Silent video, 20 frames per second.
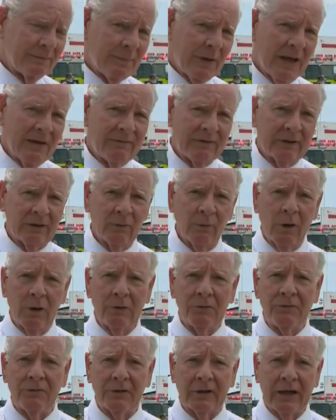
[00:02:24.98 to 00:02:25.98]
paving the
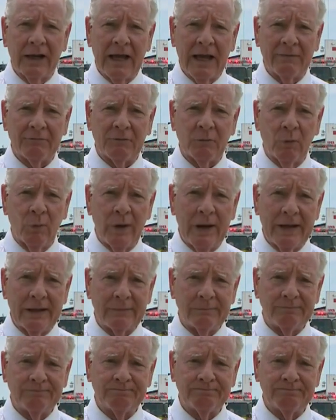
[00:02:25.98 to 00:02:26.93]
roads are going to have to wait.